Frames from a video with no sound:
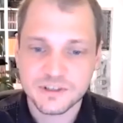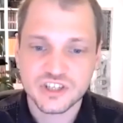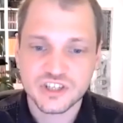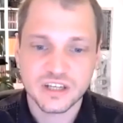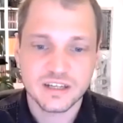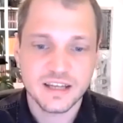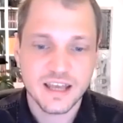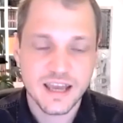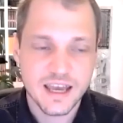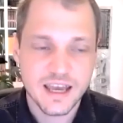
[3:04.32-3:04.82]
an
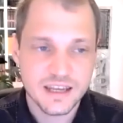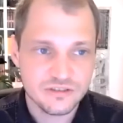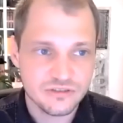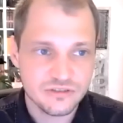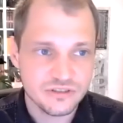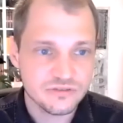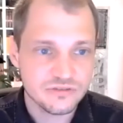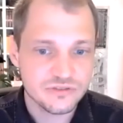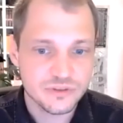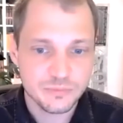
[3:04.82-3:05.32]
annual
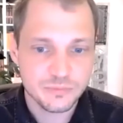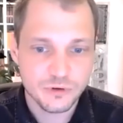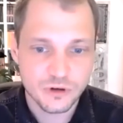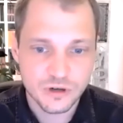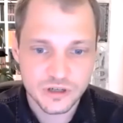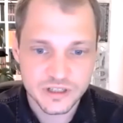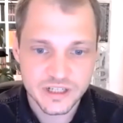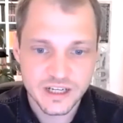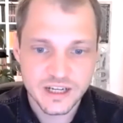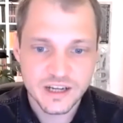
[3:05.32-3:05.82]
report
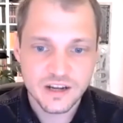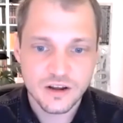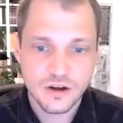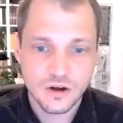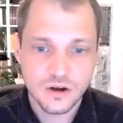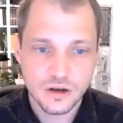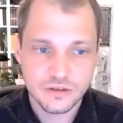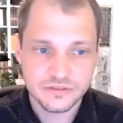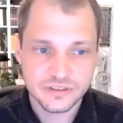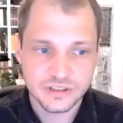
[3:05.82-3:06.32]

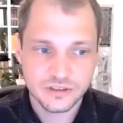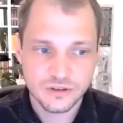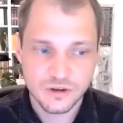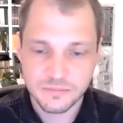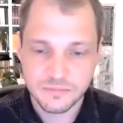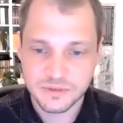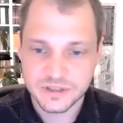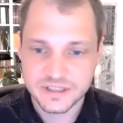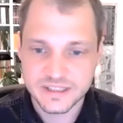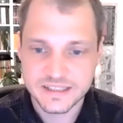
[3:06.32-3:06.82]
on the
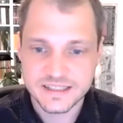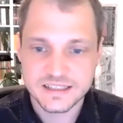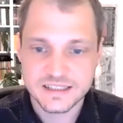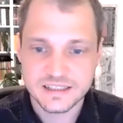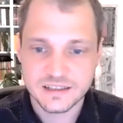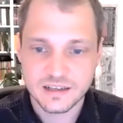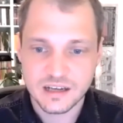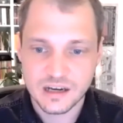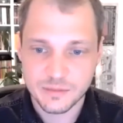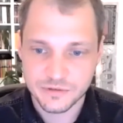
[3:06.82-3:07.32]
company's
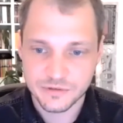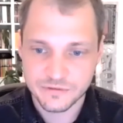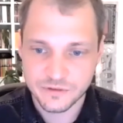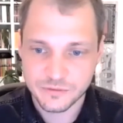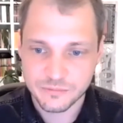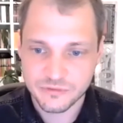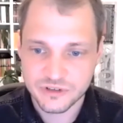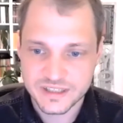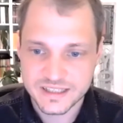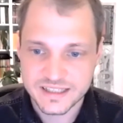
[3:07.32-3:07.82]
carbon
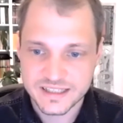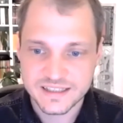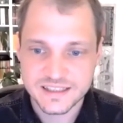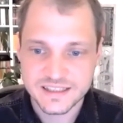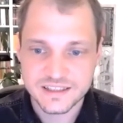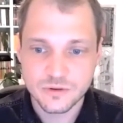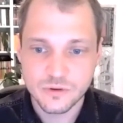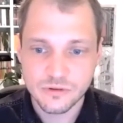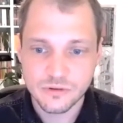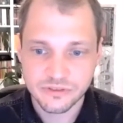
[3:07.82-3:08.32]
footprint since
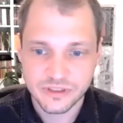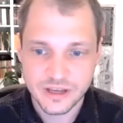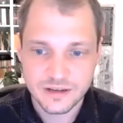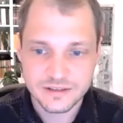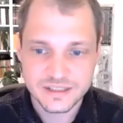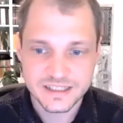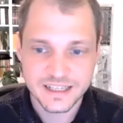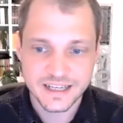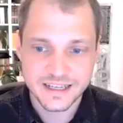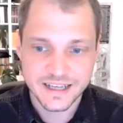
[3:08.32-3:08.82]

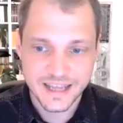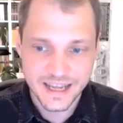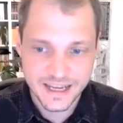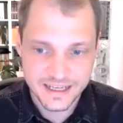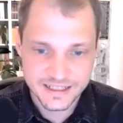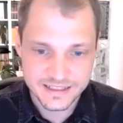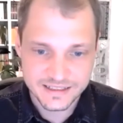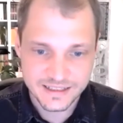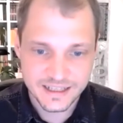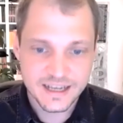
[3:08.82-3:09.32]
2008.
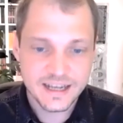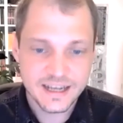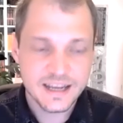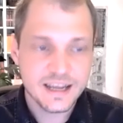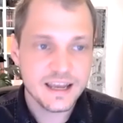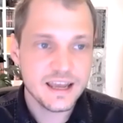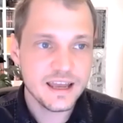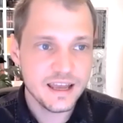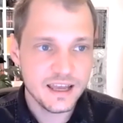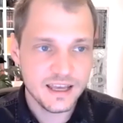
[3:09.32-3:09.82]

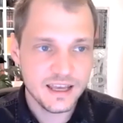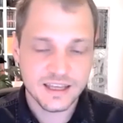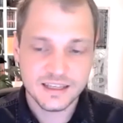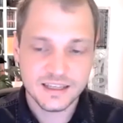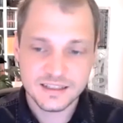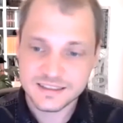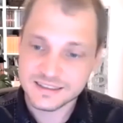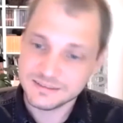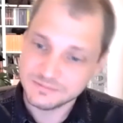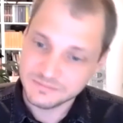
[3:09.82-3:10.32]
And
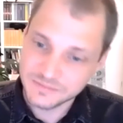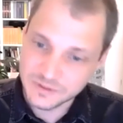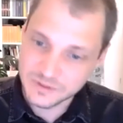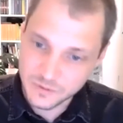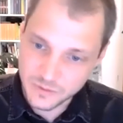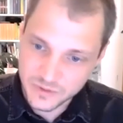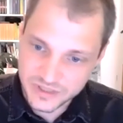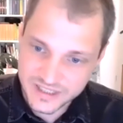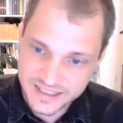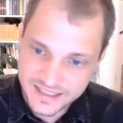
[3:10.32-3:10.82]
we
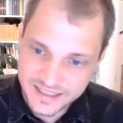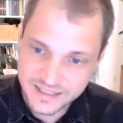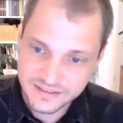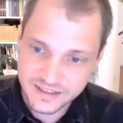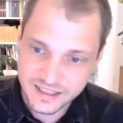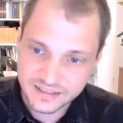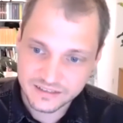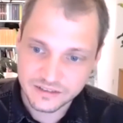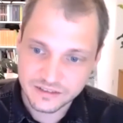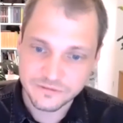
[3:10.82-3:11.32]
see that
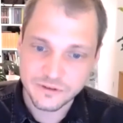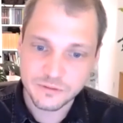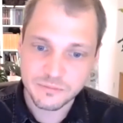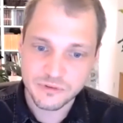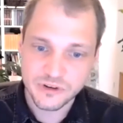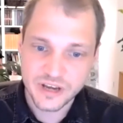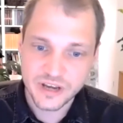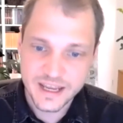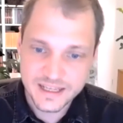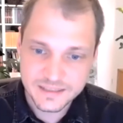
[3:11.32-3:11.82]
the footprint
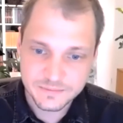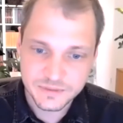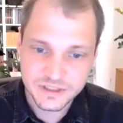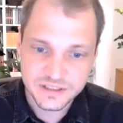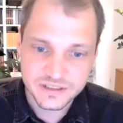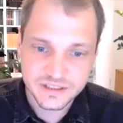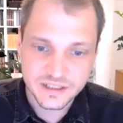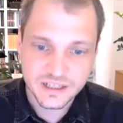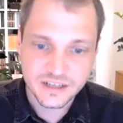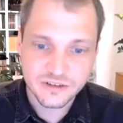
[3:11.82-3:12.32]
has been
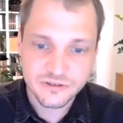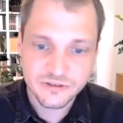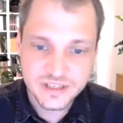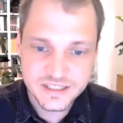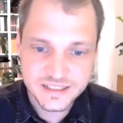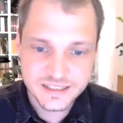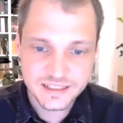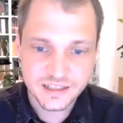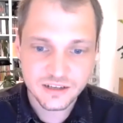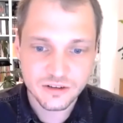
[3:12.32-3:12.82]

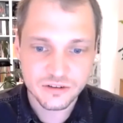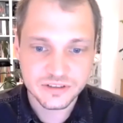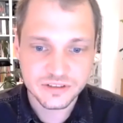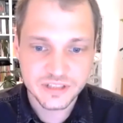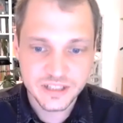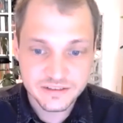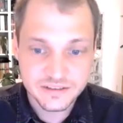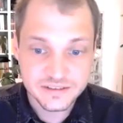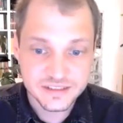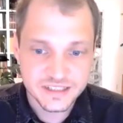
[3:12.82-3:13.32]
decreasing
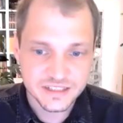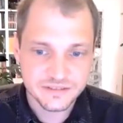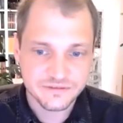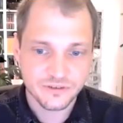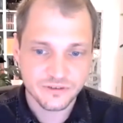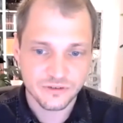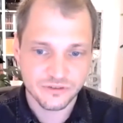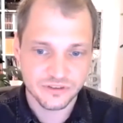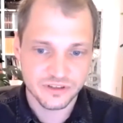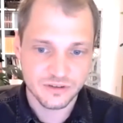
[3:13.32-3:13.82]
continuously
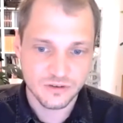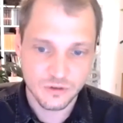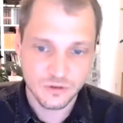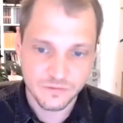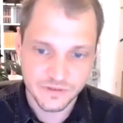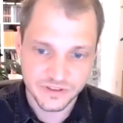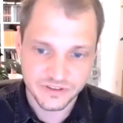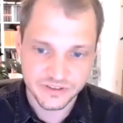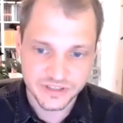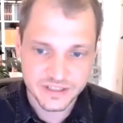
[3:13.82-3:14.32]
over the
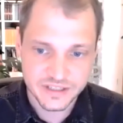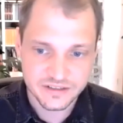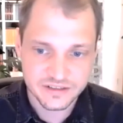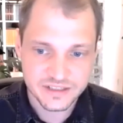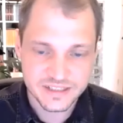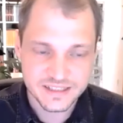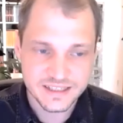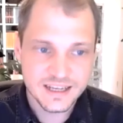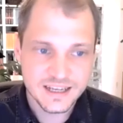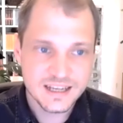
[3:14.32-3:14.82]
years,
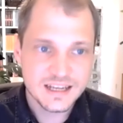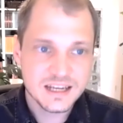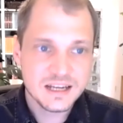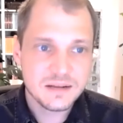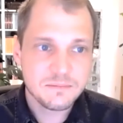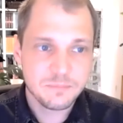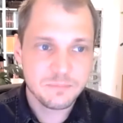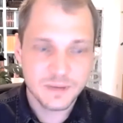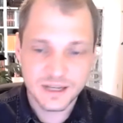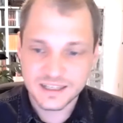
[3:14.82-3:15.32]

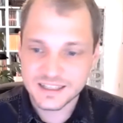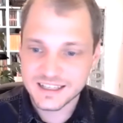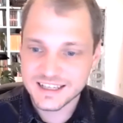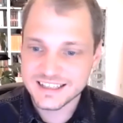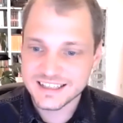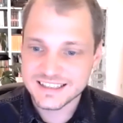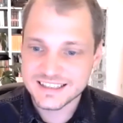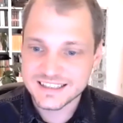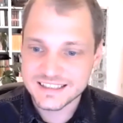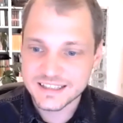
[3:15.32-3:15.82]
but it
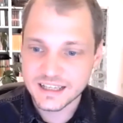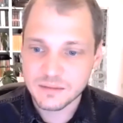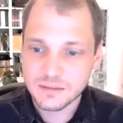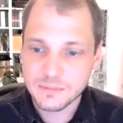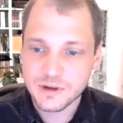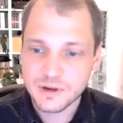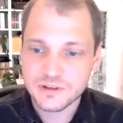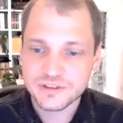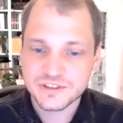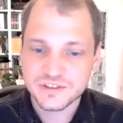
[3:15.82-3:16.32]
still
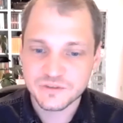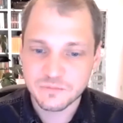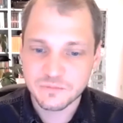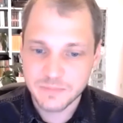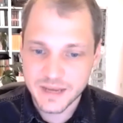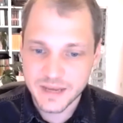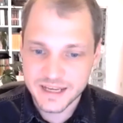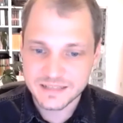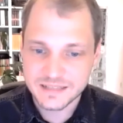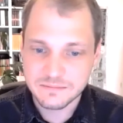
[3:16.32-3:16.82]
amounts to
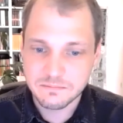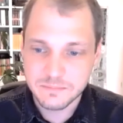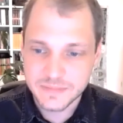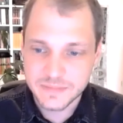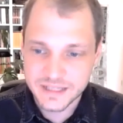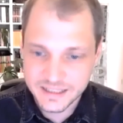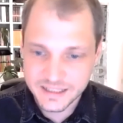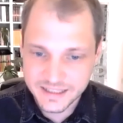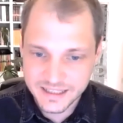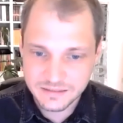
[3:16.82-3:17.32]
many
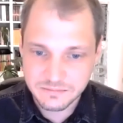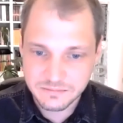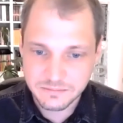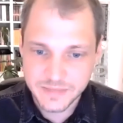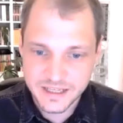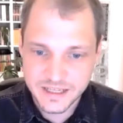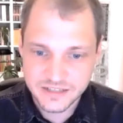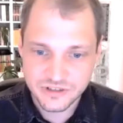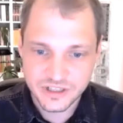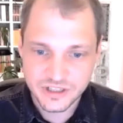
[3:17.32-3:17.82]
million
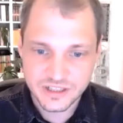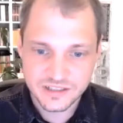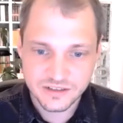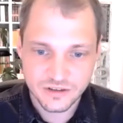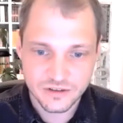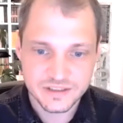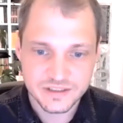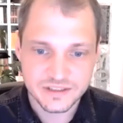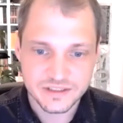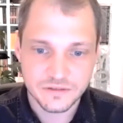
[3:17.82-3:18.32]
metric tons
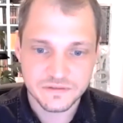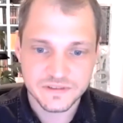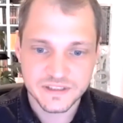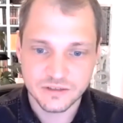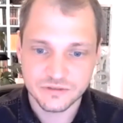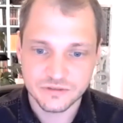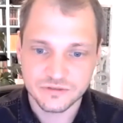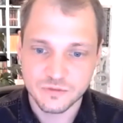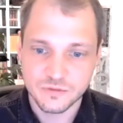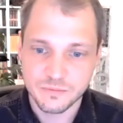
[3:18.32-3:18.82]
of
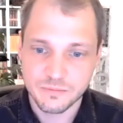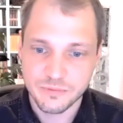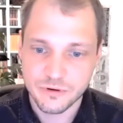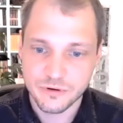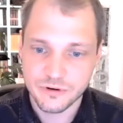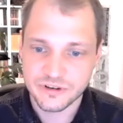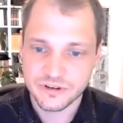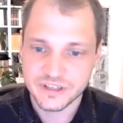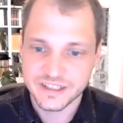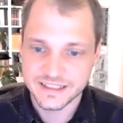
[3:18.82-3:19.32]
CO2 per
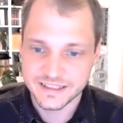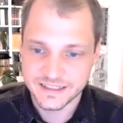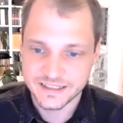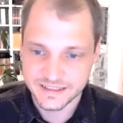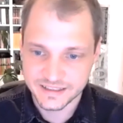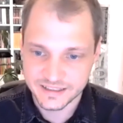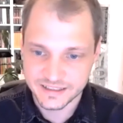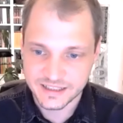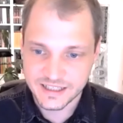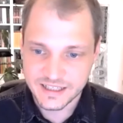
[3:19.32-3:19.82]
year.